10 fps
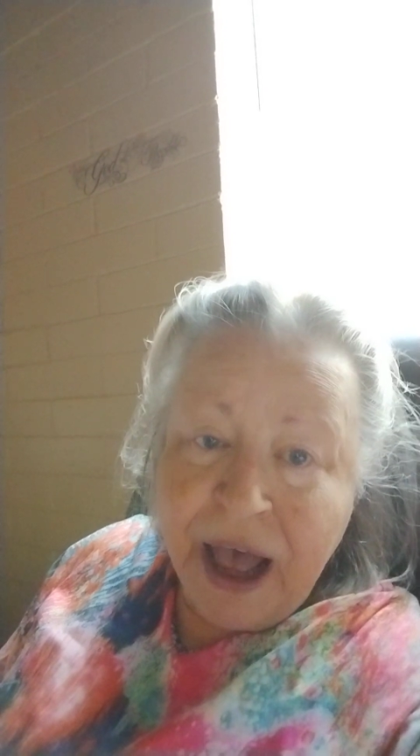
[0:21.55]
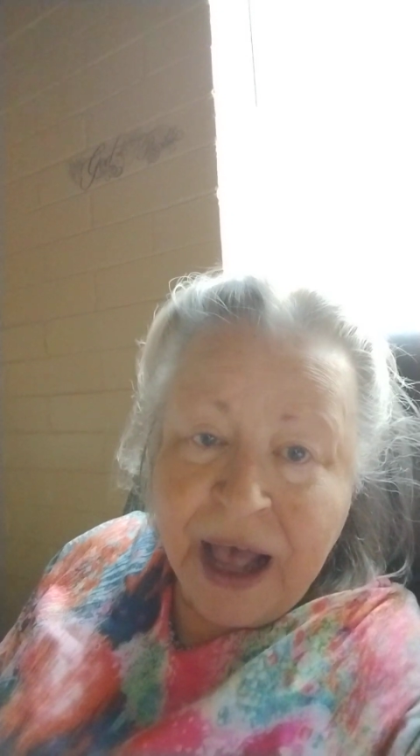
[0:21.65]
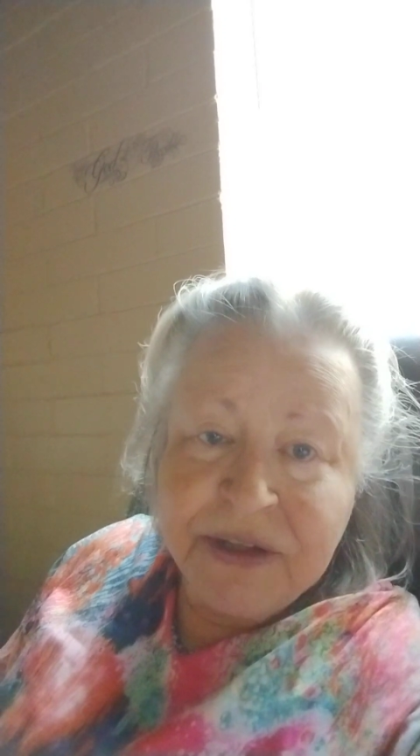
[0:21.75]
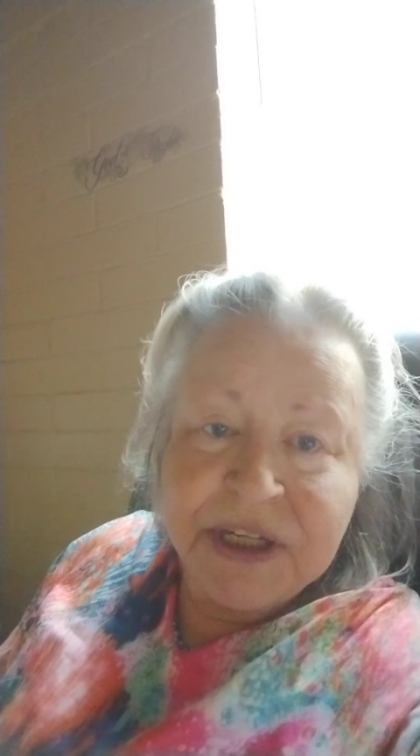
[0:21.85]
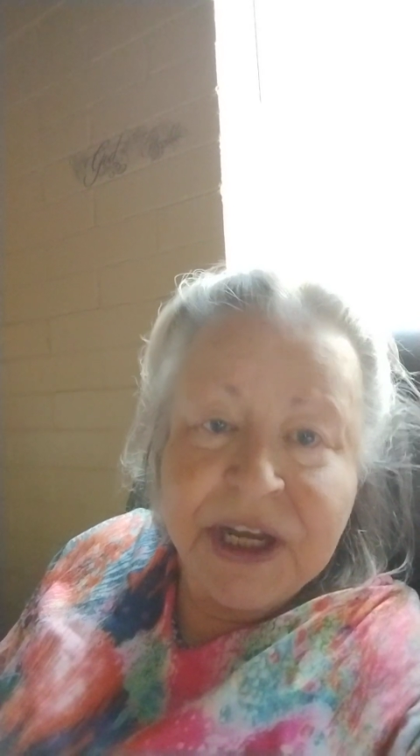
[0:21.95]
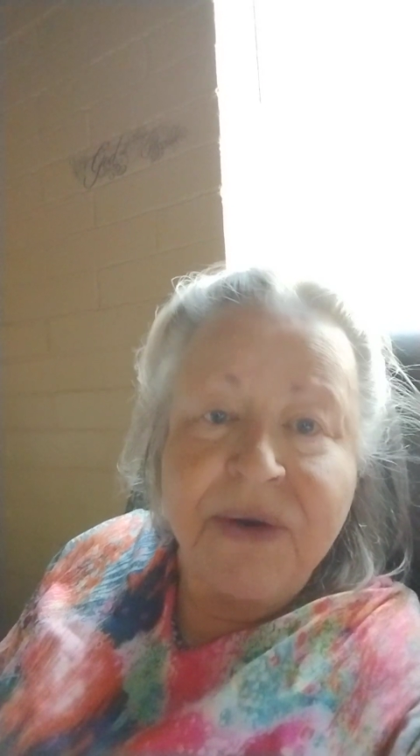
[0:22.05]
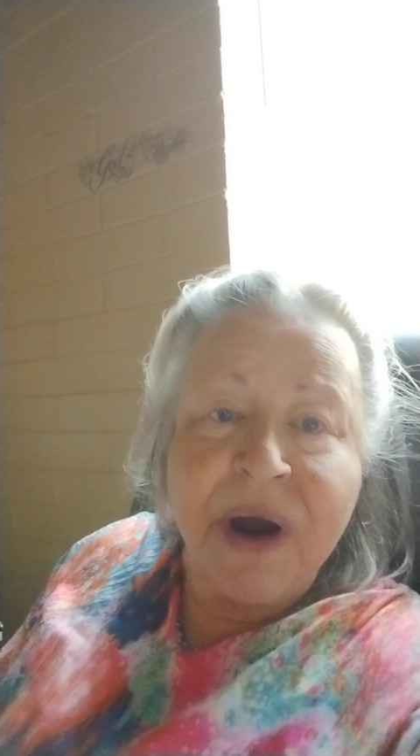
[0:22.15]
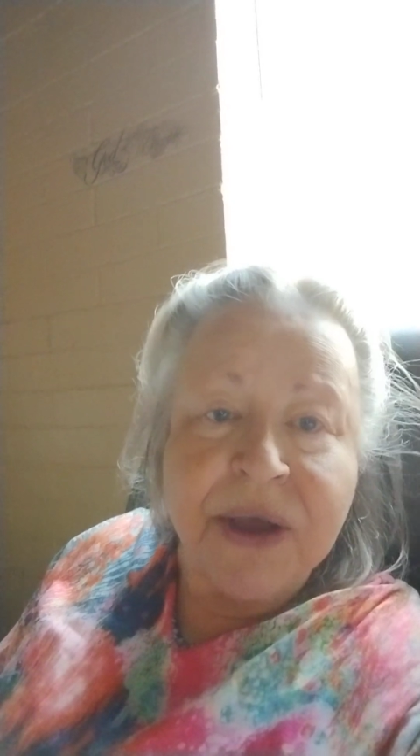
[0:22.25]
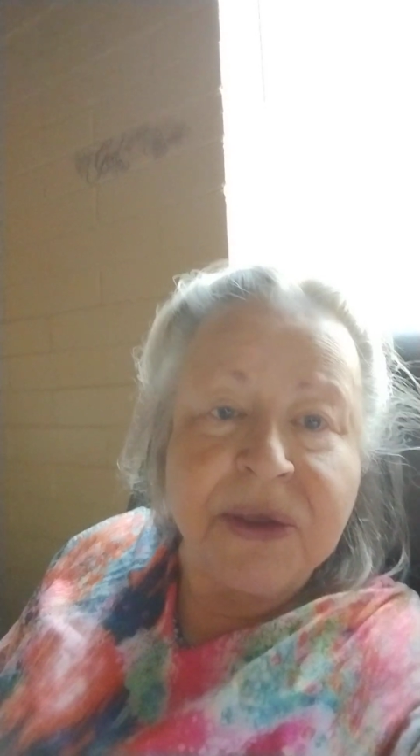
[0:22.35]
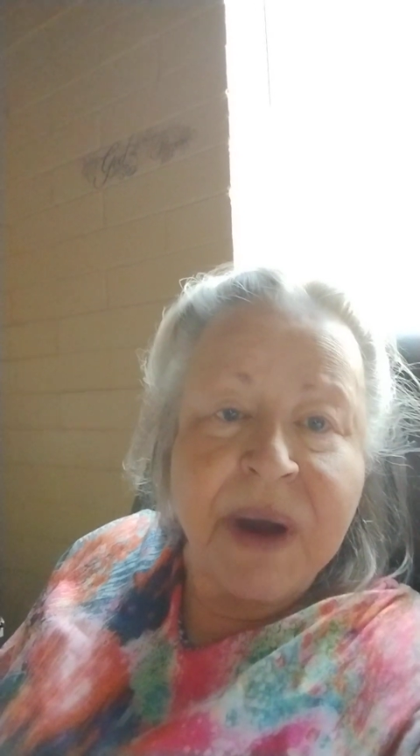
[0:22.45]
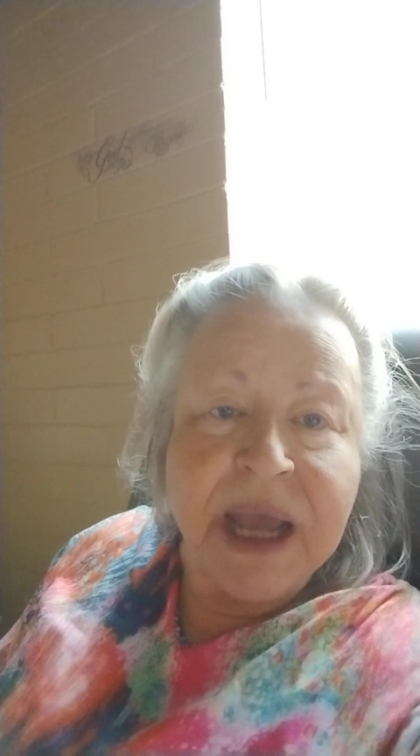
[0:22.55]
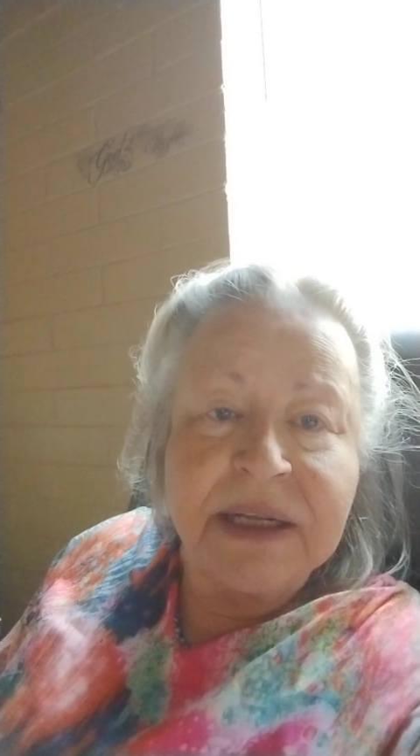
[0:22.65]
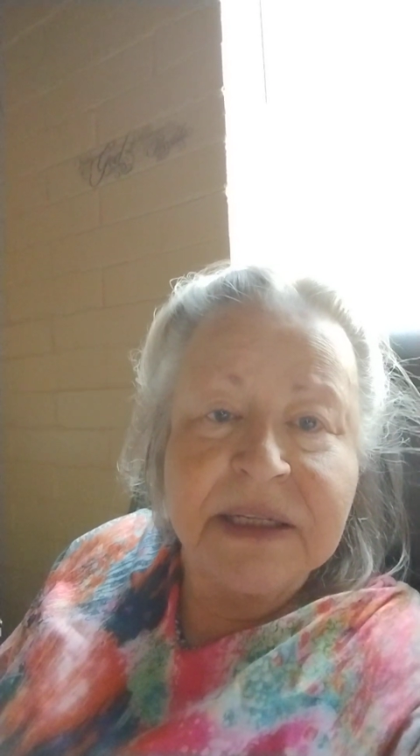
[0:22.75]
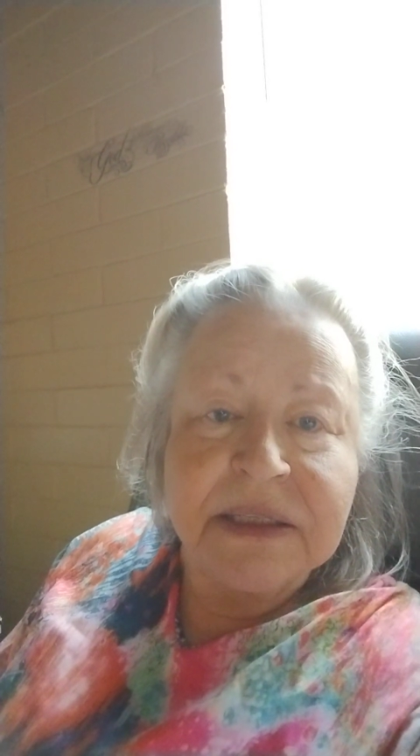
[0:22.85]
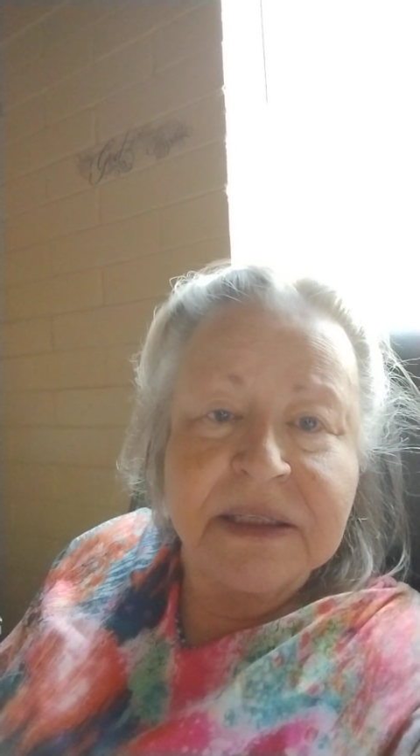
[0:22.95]

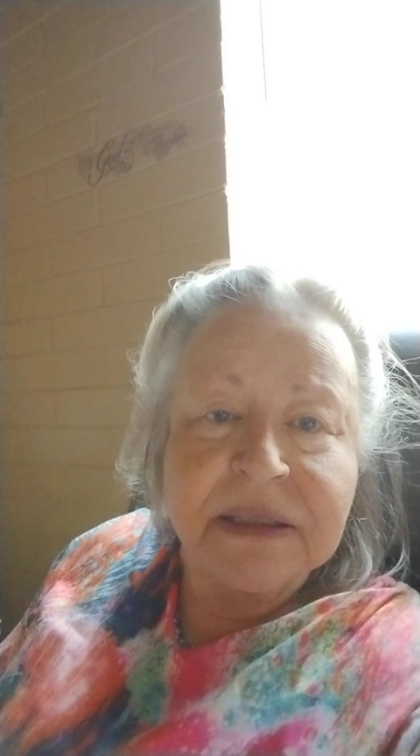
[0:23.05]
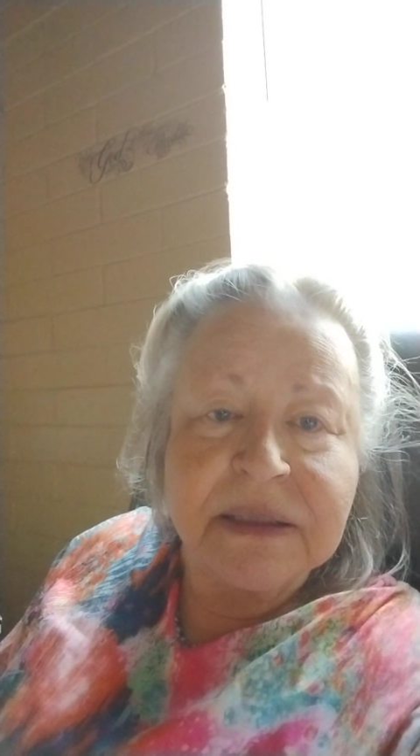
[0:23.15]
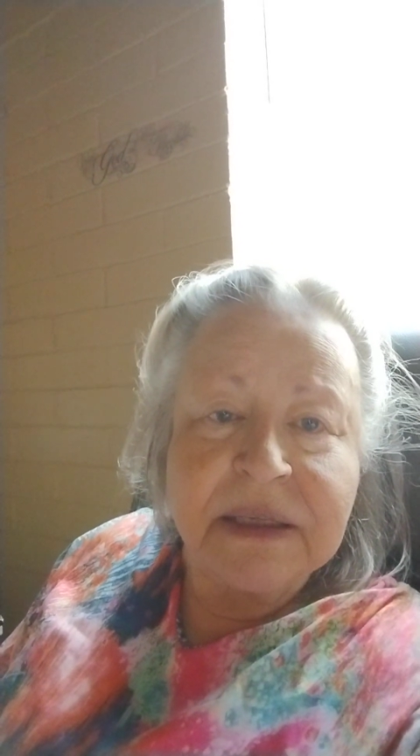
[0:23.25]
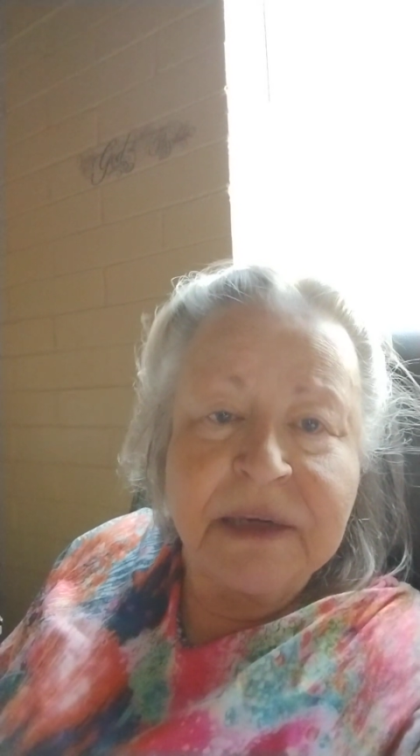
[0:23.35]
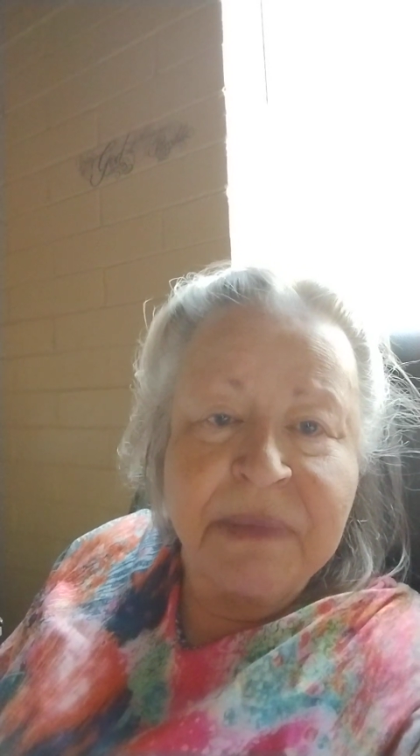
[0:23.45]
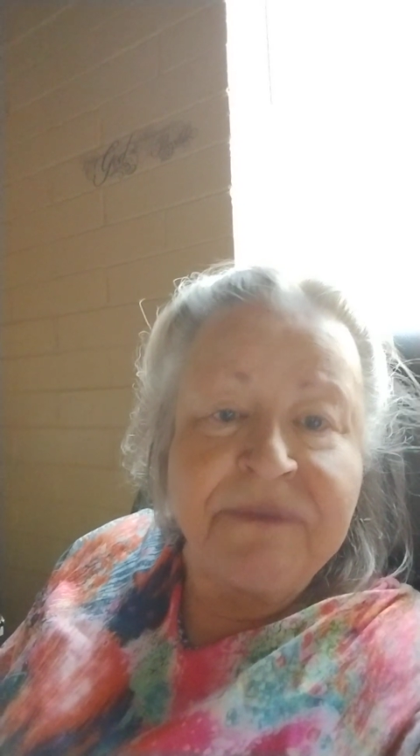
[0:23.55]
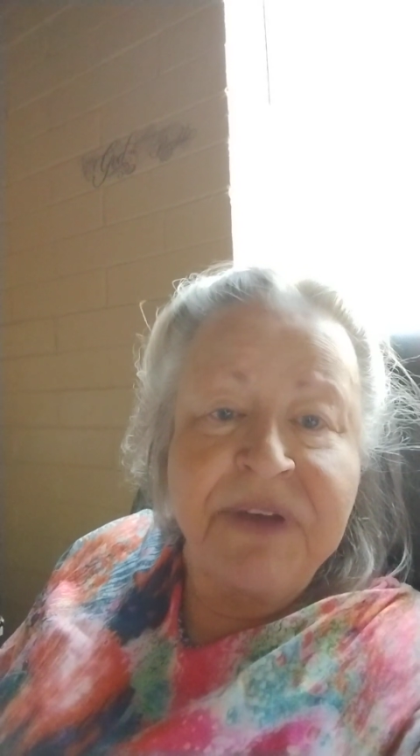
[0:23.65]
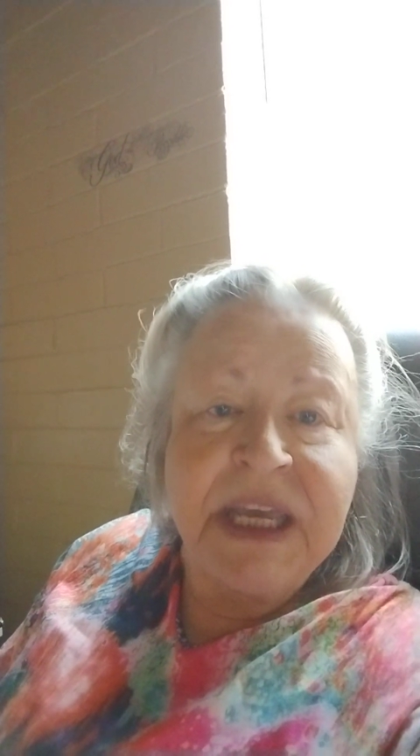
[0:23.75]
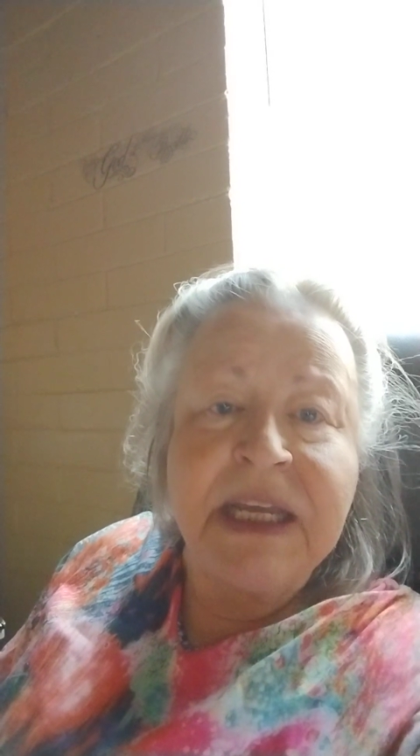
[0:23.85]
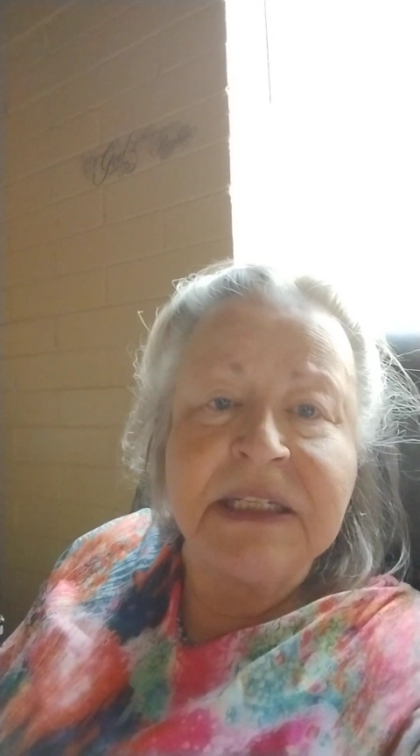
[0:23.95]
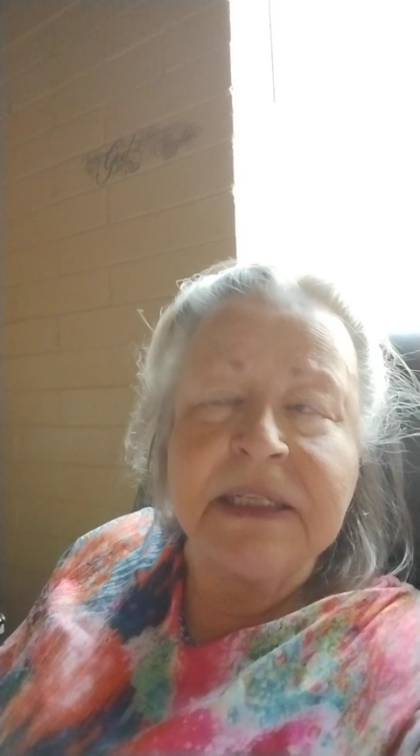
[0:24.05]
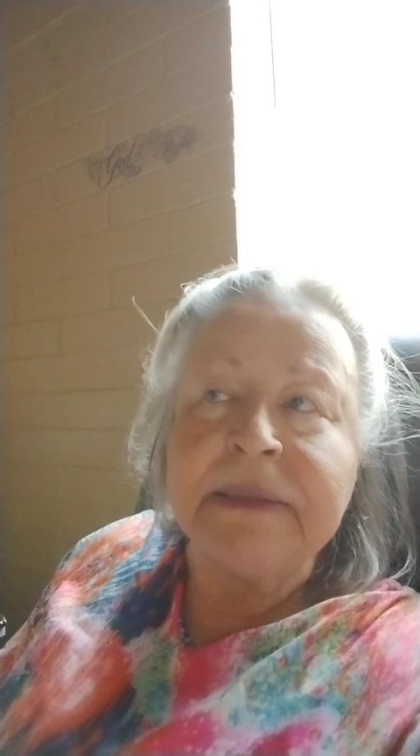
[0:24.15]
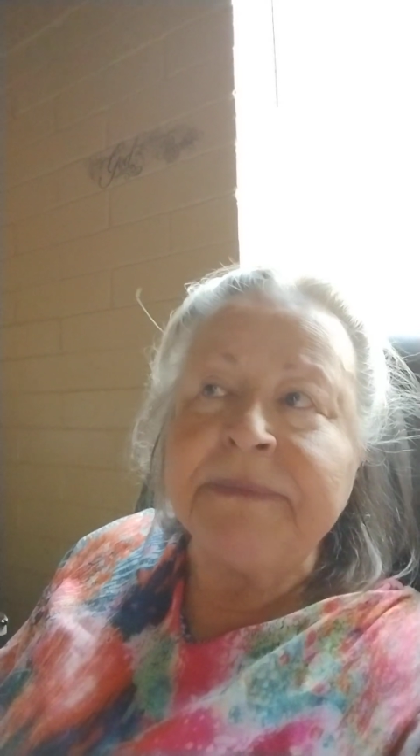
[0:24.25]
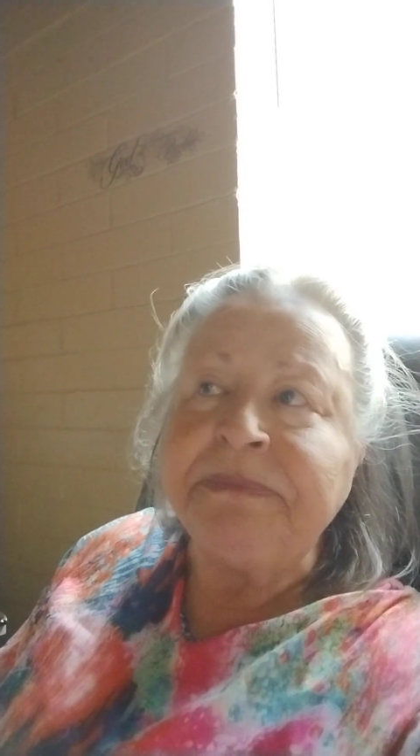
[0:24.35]
osteoarthritis in my feet.